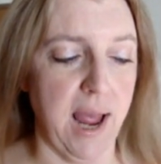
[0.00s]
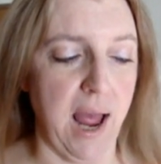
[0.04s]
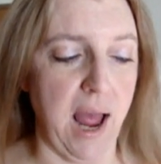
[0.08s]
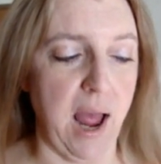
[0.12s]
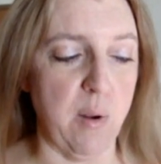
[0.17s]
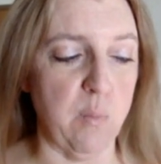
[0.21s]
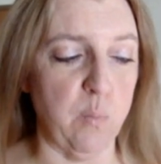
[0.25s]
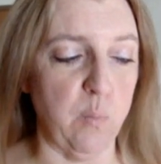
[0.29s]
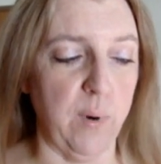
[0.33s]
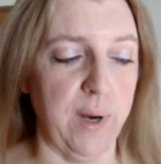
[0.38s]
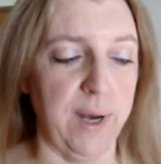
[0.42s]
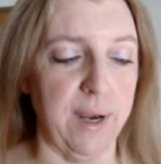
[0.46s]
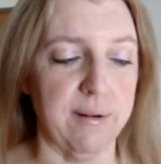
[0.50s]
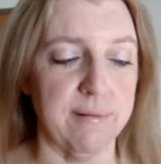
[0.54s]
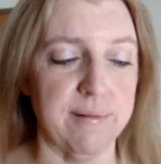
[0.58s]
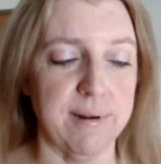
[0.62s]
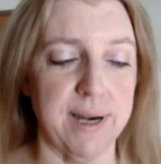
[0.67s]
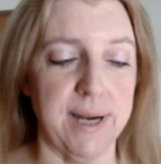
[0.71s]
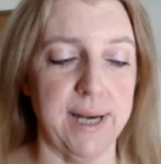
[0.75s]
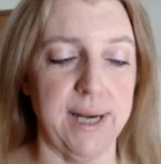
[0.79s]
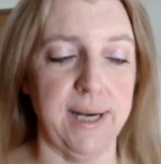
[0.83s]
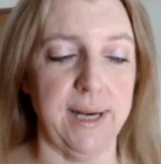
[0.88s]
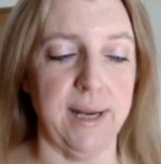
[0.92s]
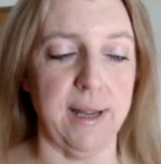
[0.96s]
I'm
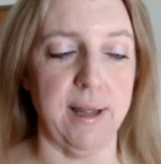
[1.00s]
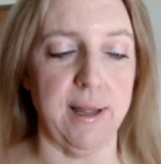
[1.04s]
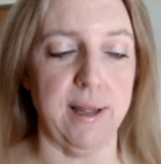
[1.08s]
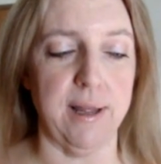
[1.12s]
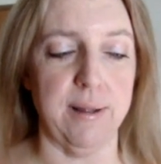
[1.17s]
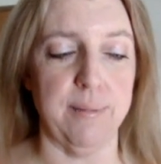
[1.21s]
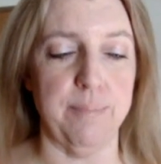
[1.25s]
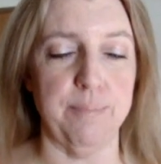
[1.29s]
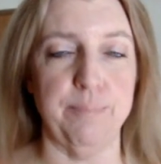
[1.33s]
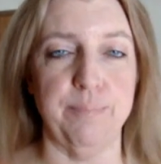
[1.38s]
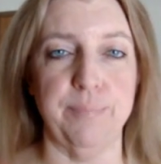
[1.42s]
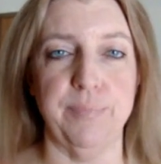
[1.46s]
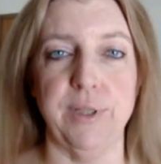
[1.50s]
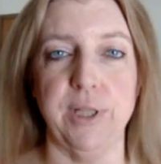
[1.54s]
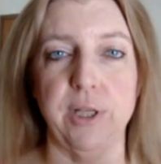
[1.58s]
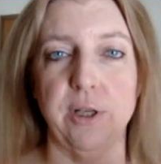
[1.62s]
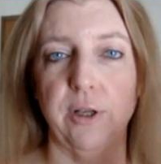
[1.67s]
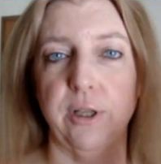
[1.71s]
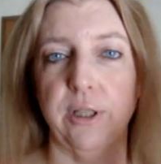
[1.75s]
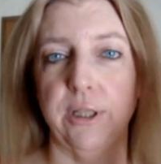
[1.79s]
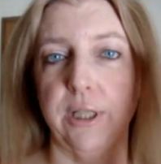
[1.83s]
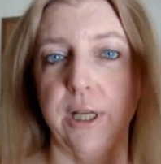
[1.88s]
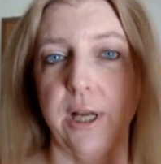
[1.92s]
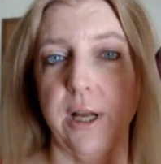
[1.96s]
wearing um,
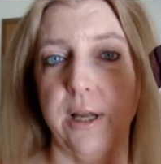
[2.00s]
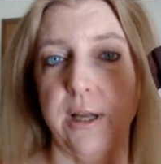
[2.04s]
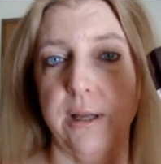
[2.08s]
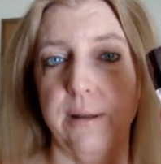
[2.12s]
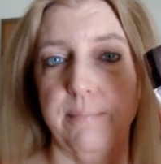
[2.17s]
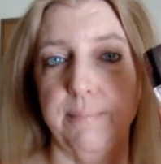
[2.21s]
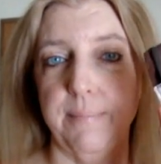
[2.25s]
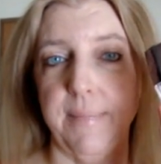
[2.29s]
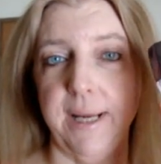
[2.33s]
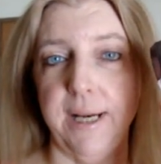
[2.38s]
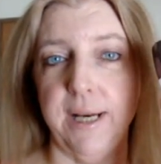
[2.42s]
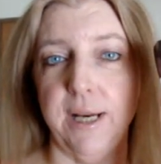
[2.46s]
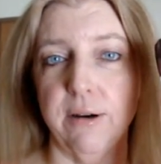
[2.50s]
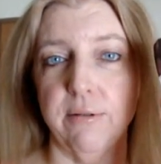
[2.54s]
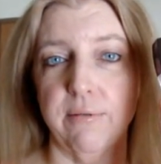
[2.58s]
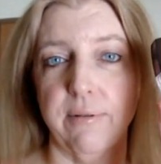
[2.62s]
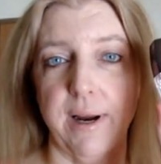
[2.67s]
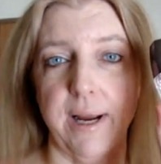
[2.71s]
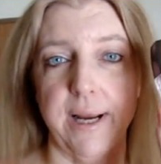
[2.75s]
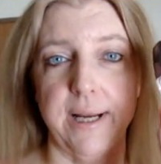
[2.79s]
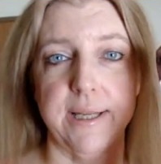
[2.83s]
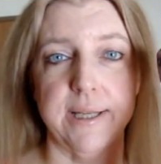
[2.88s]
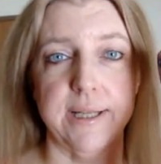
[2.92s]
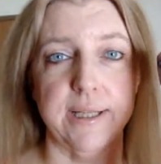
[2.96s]
Guerlain
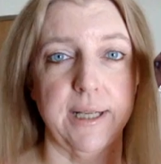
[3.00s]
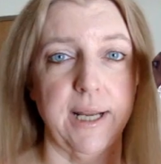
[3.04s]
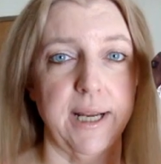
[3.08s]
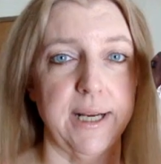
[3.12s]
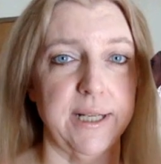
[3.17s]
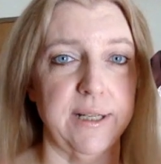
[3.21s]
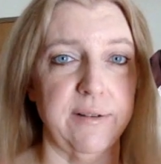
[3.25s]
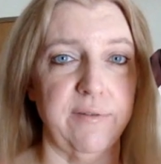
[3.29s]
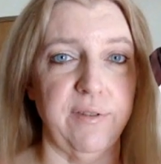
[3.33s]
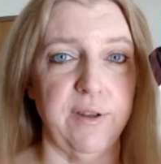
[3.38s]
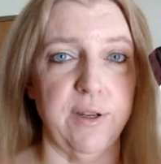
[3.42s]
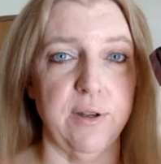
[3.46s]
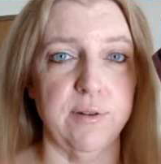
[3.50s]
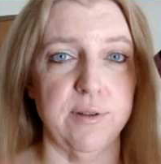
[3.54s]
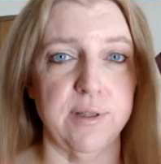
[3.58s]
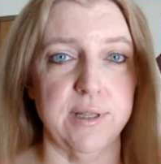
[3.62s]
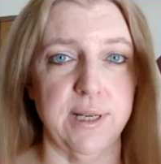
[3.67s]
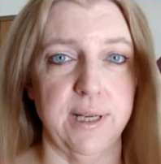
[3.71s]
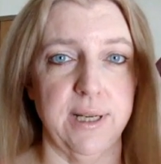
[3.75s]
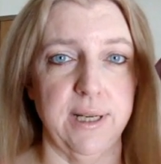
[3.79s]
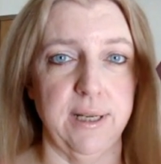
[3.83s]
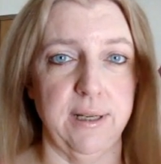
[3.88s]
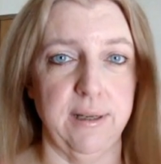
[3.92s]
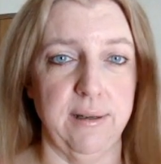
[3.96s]
Meteorites Light
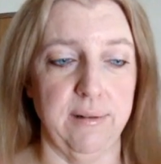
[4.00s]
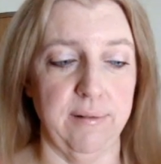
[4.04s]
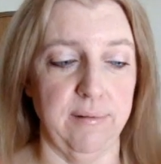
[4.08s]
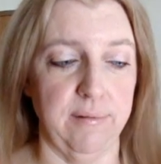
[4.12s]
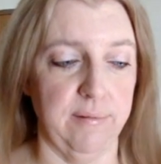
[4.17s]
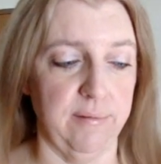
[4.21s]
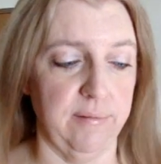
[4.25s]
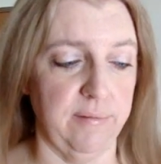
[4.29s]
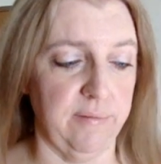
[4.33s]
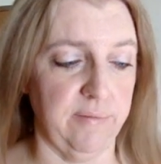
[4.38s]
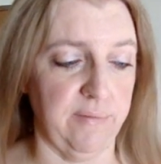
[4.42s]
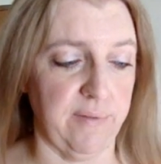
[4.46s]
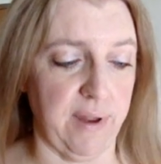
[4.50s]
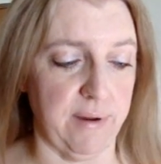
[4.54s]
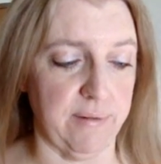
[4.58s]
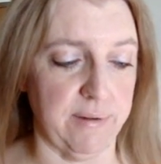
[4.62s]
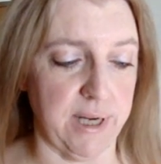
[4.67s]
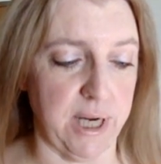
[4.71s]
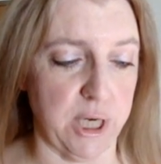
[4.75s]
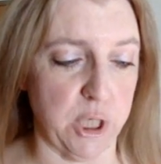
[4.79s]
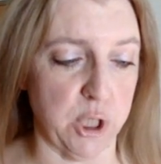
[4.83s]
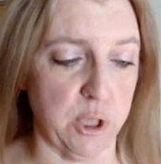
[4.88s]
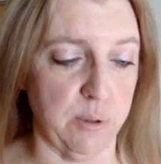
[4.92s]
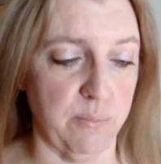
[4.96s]
Diffusing
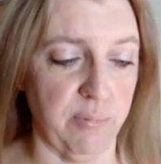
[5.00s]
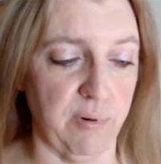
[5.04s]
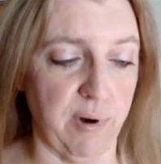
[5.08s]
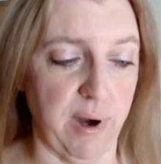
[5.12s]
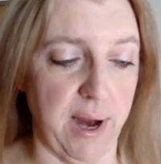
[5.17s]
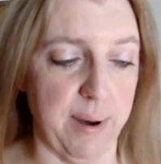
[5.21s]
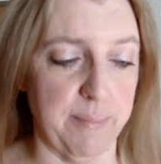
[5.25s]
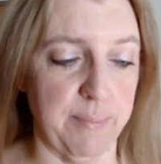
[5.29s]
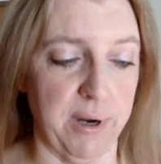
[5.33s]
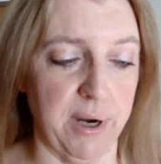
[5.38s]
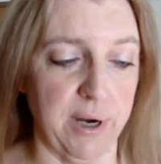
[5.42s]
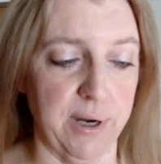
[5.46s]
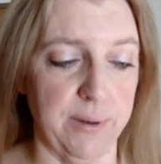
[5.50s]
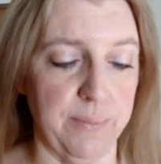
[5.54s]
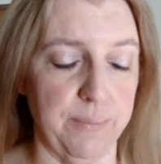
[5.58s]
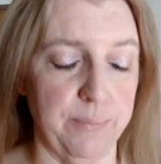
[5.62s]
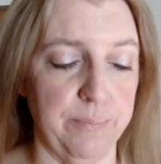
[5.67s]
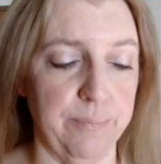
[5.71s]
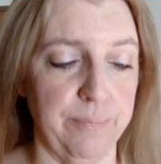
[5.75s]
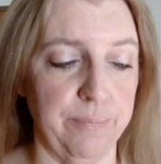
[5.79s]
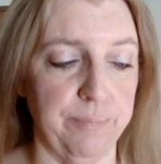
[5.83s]
Foundation Primer,